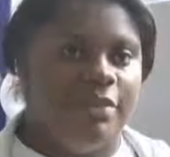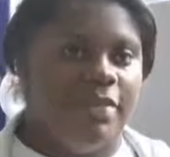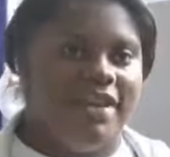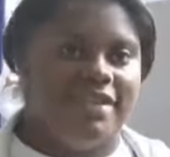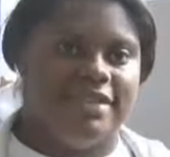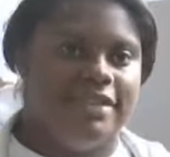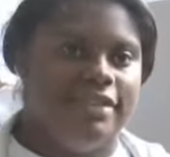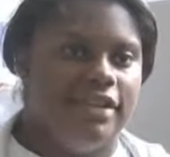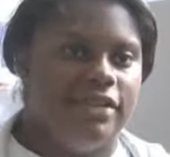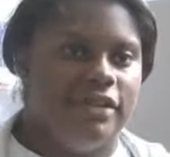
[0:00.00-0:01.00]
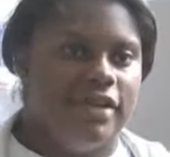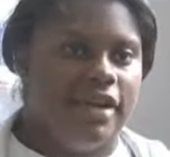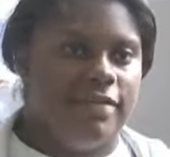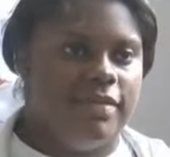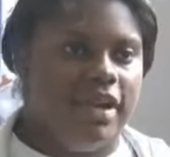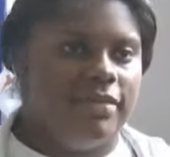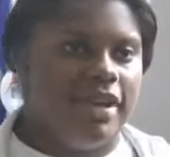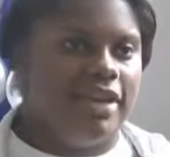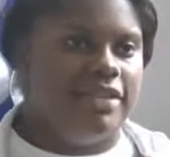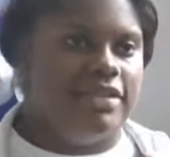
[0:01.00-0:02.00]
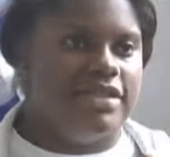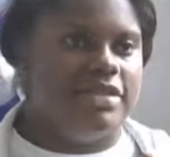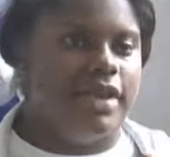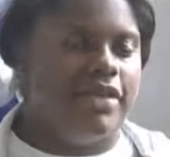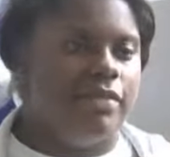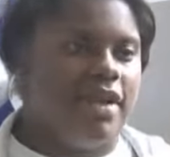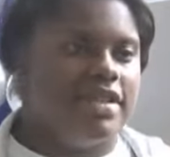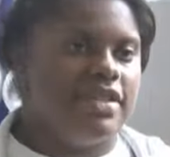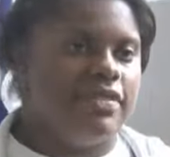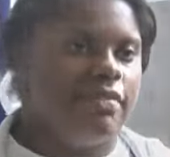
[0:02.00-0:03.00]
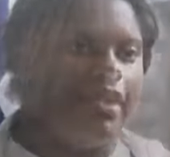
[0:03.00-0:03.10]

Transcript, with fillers: amazing. You know, I'm, I'm not out there just playing for myself. I'm